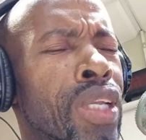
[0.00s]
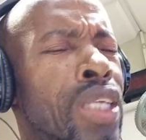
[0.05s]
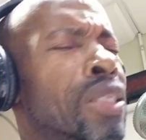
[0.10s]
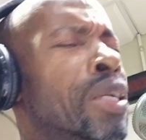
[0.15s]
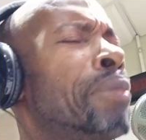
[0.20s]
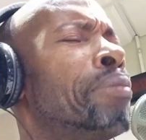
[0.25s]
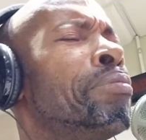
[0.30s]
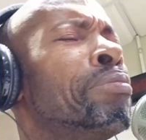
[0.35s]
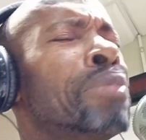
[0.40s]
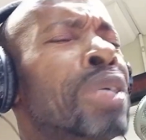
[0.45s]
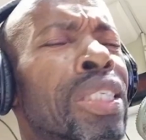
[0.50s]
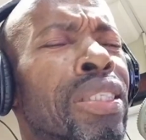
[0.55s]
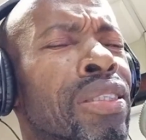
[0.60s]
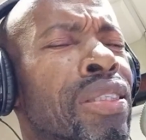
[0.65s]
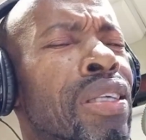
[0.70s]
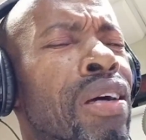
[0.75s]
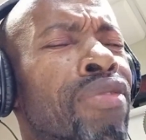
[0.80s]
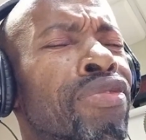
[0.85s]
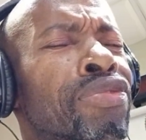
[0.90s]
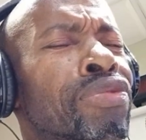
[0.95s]
In the
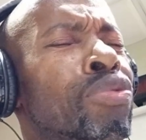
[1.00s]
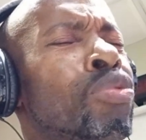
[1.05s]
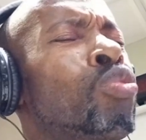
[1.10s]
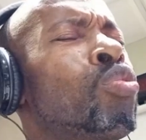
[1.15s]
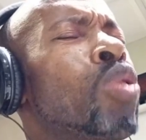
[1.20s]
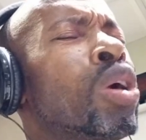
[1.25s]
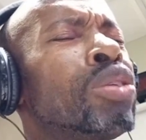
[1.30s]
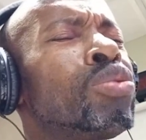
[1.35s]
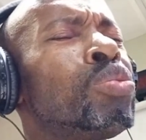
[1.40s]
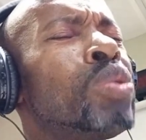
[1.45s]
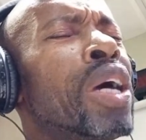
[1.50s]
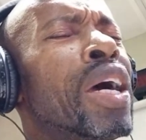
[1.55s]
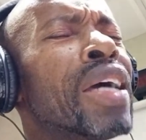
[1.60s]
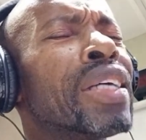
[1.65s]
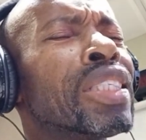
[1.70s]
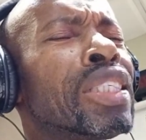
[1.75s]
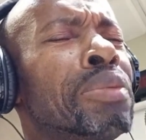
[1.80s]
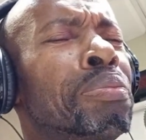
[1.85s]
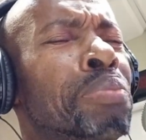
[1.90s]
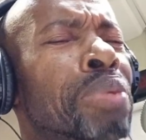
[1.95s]
midst of what we are
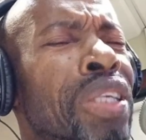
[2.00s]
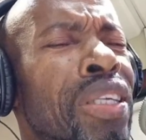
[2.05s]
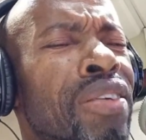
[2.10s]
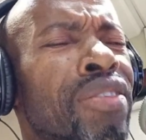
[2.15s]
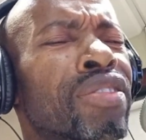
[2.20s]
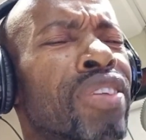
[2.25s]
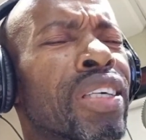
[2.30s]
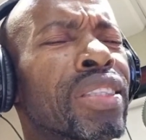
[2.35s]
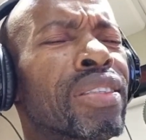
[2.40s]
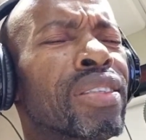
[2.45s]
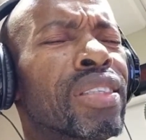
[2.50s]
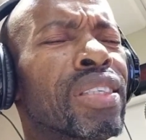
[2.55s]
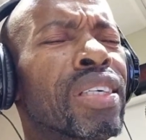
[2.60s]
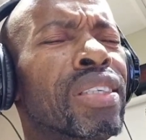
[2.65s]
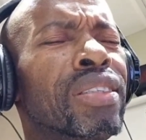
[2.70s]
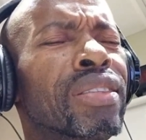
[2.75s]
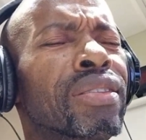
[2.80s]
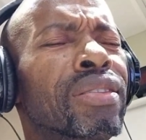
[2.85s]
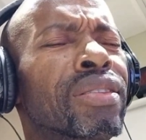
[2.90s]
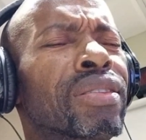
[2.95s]

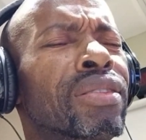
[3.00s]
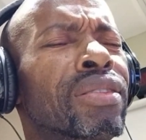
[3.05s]
experiencing,